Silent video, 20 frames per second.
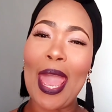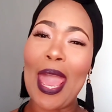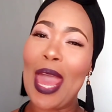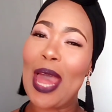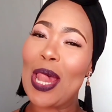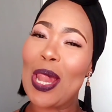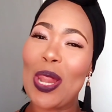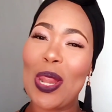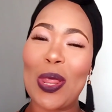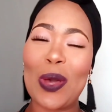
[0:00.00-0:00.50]

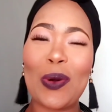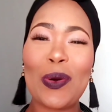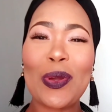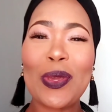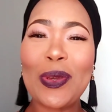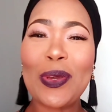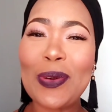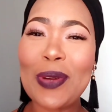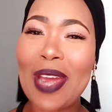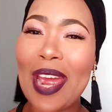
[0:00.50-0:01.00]
Hello
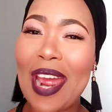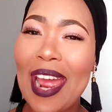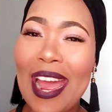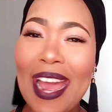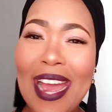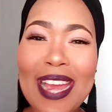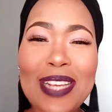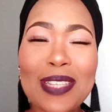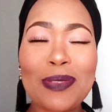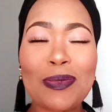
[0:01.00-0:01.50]
you
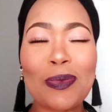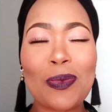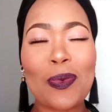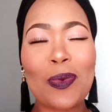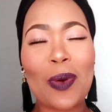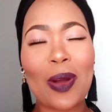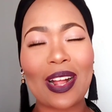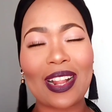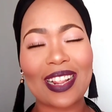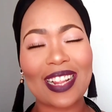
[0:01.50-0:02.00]
guys,
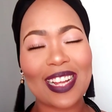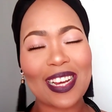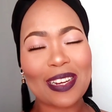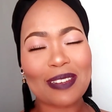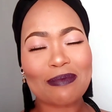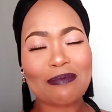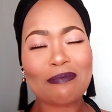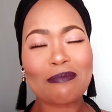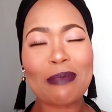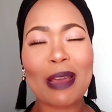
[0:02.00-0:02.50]

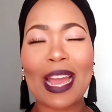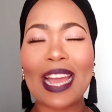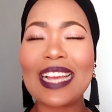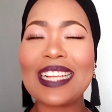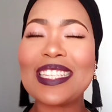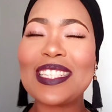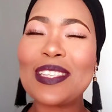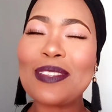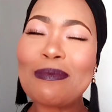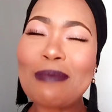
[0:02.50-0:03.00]
welcome back
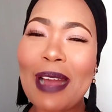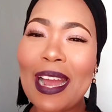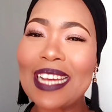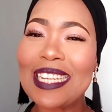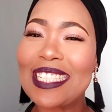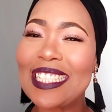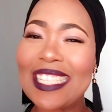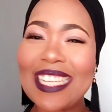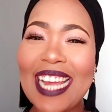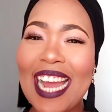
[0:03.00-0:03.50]
to my
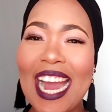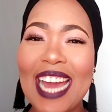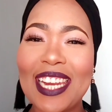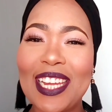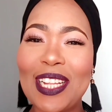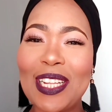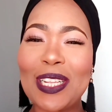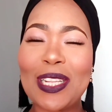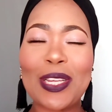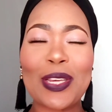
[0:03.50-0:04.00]

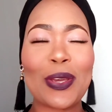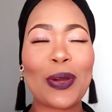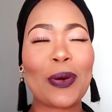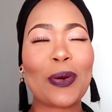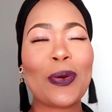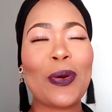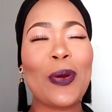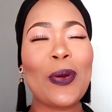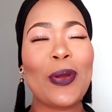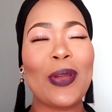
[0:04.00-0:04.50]
channel. Your
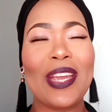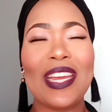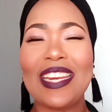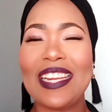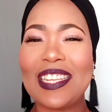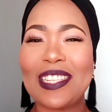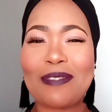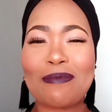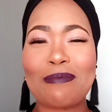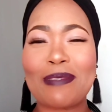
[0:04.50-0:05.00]
queen
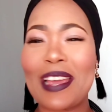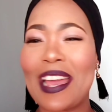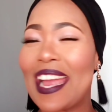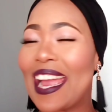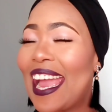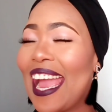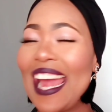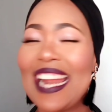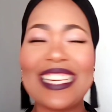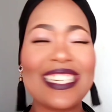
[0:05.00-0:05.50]
is
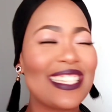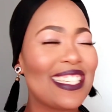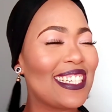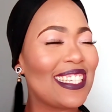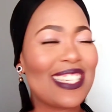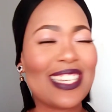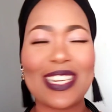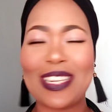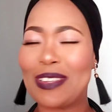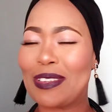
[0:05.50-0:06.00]
back and she's
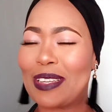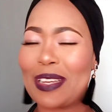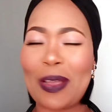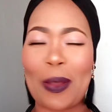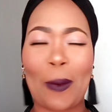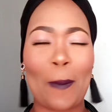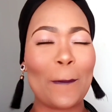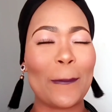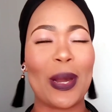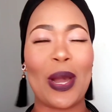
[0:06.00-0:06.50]

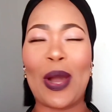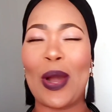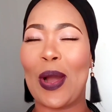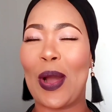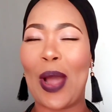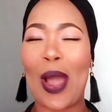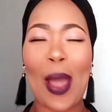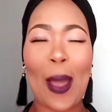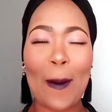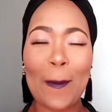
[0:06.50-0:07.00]
looking
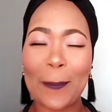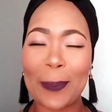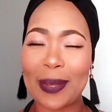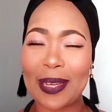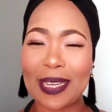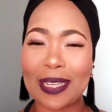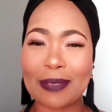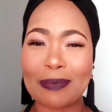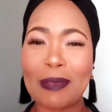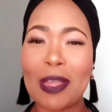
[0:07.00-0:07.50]

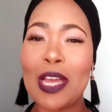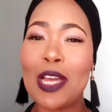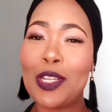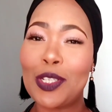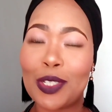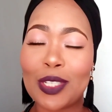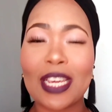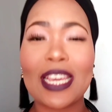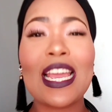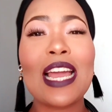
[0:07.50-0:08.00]
popping.
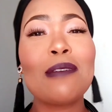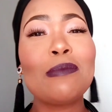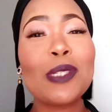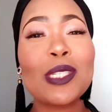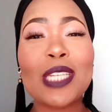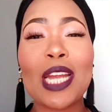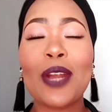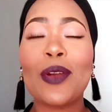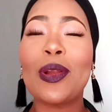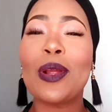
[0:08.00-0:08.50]
Today I'm
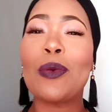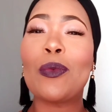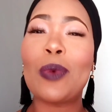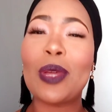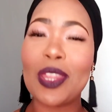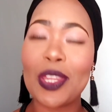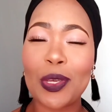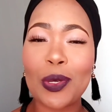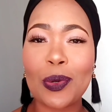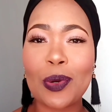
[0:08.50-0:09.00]
sharing
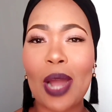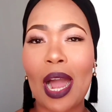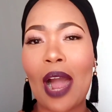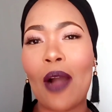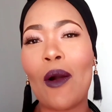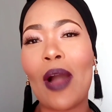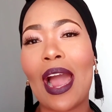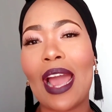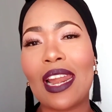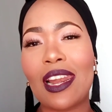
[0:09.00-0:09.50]
with you
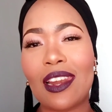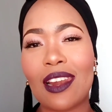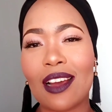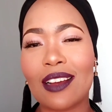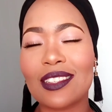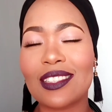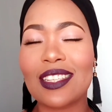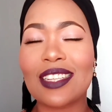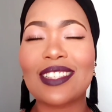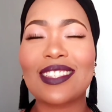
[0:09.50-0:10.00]
how I
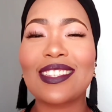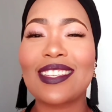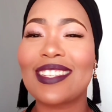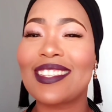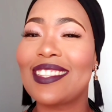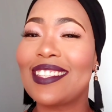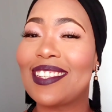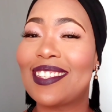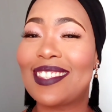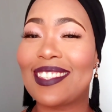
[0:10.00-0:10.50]
lost
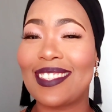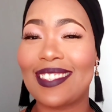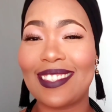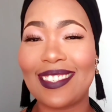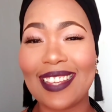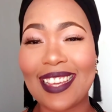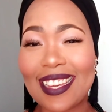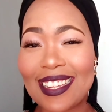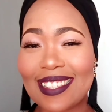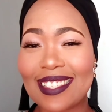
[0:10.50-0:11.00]

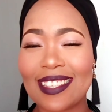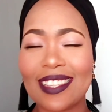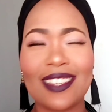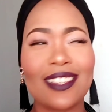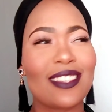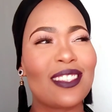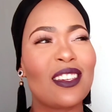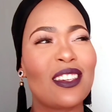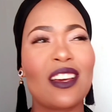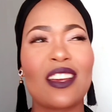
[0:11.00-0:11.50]
sixty-six,
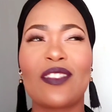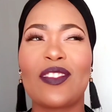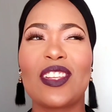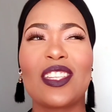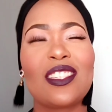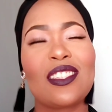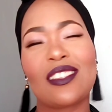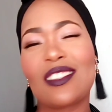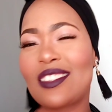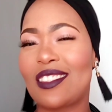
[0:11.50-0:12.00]
it's not even
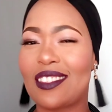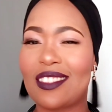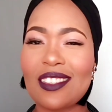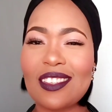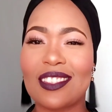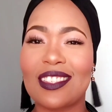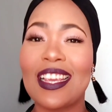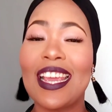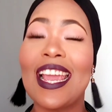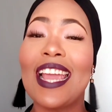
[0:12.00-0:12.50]

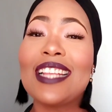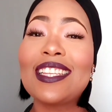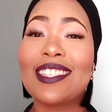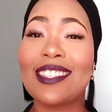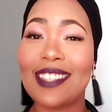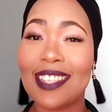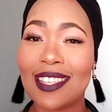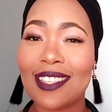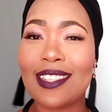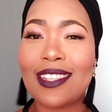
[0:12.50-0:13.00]
sixty-six, it's
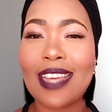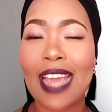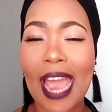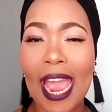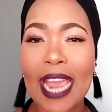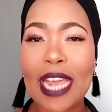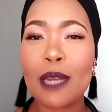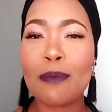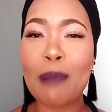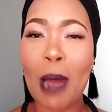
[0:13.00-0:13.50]

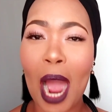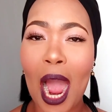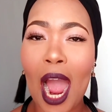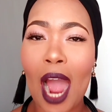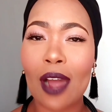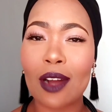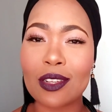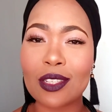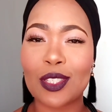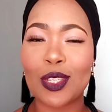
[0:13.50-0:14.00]
sixty-eight
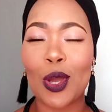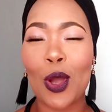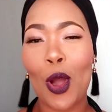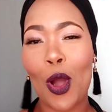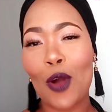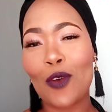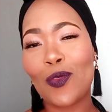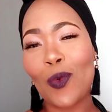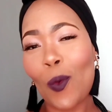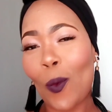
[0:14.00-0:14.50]
pounds
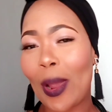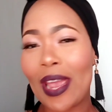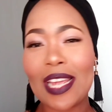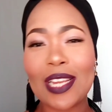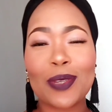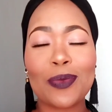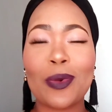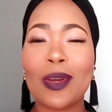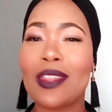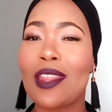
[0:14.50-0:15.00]
of
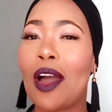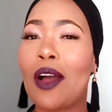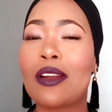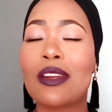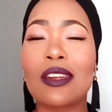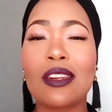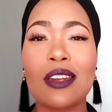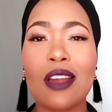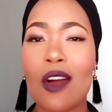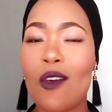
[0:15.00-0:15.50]
weight
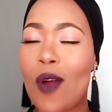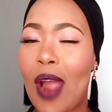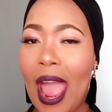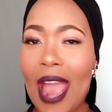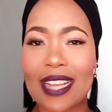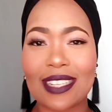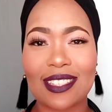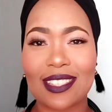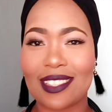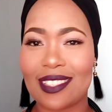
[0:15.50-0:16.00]
without no
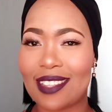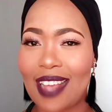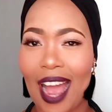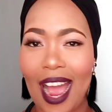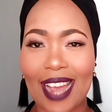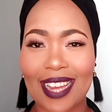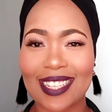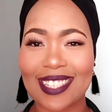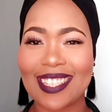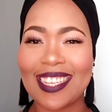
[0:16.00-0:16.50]

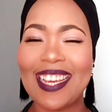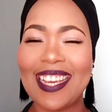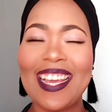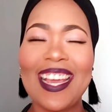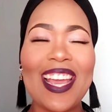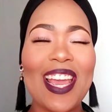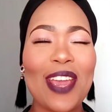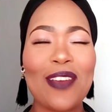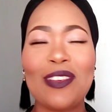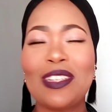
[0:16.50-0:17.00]
exercise.
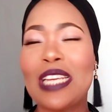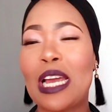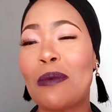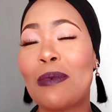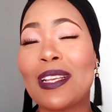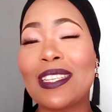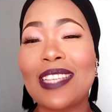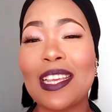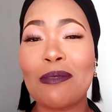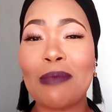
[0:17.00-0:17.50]
Every time
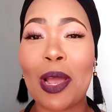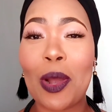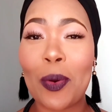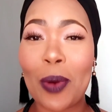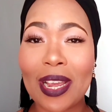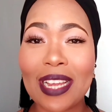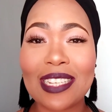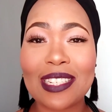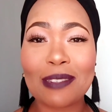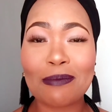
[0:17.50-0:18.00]
I say my
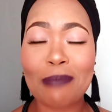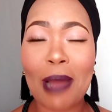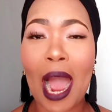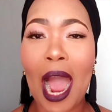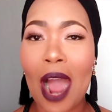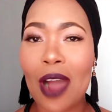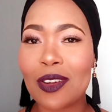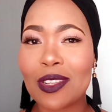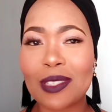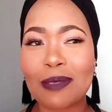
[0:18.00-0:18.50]
weight in
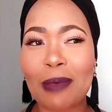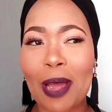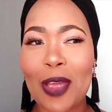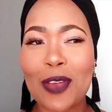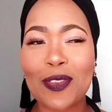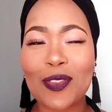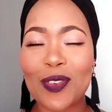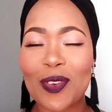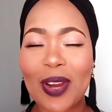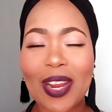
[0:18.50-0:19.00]
pounds, my
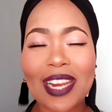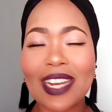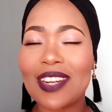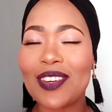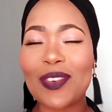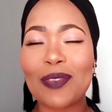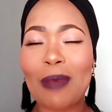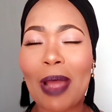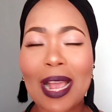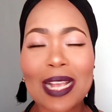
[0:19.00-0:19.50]
friend
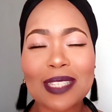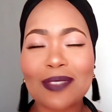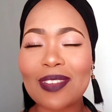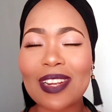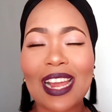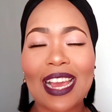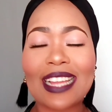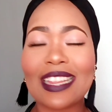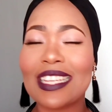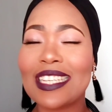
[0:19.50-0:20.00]
reminds me
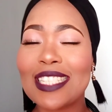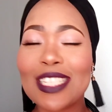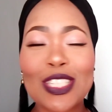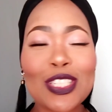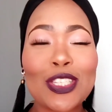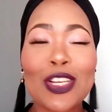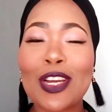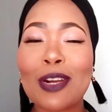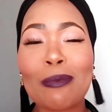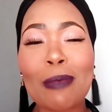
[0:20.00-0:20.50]
like, this
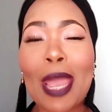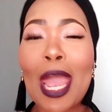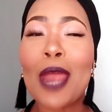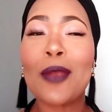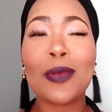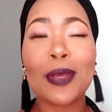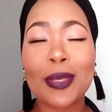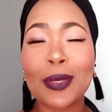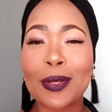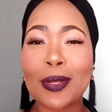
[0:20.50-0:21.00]
is not
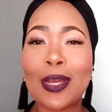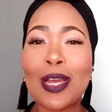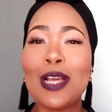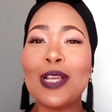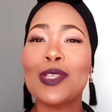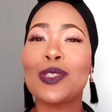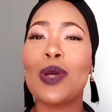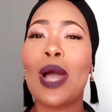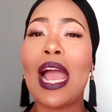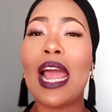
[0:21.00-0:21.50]
America.
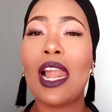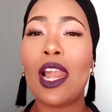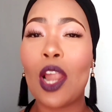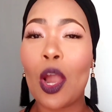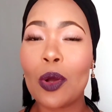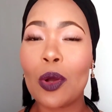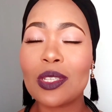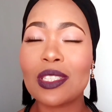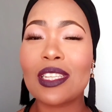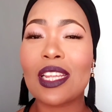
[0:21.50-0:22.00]
So I
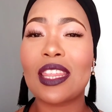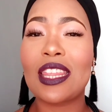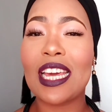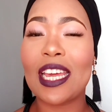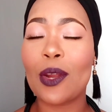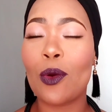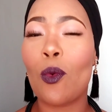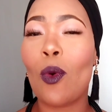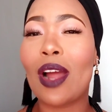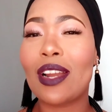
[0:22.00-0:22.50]
lost
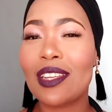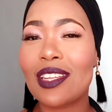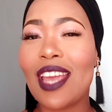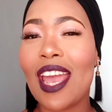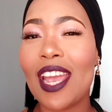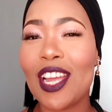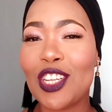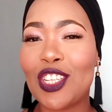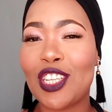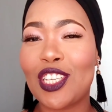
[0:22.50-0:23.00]
thirty-one
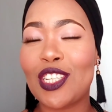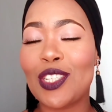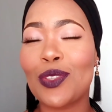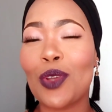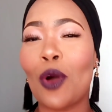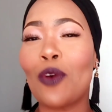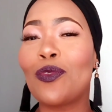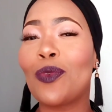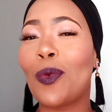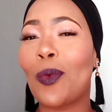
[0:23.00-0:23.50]
kilograms
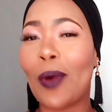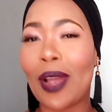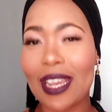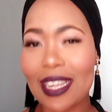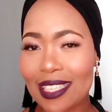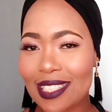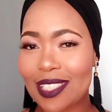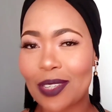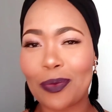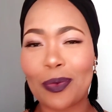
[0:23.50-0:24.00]
of
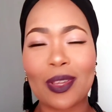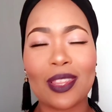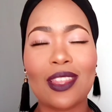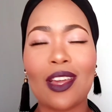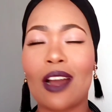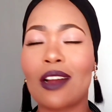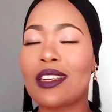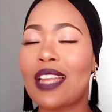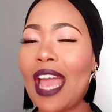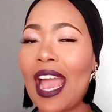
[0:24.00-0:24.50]
weight
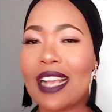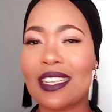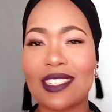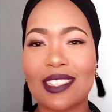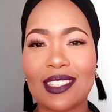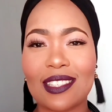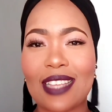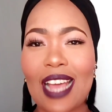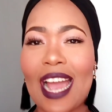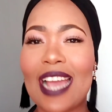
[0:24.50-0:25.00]
without
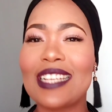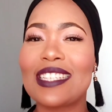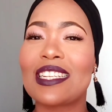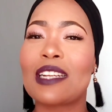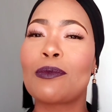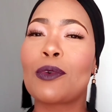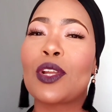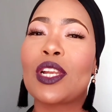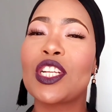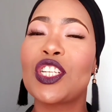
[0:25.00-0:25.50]
exercise and
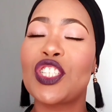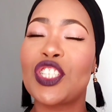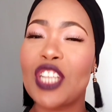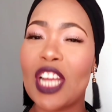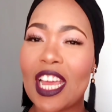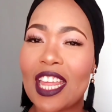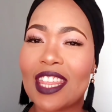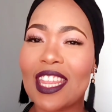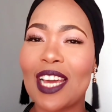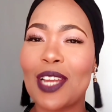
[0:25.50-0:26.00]
I'm going to
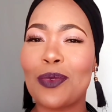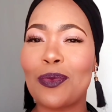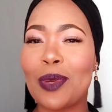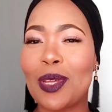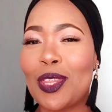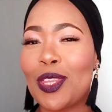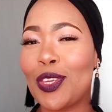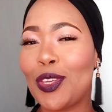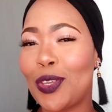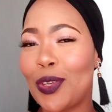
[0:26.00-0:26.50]
share that
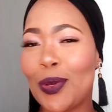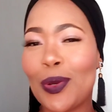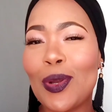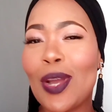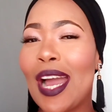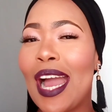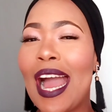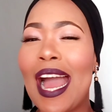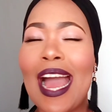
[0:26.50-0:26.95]
with you.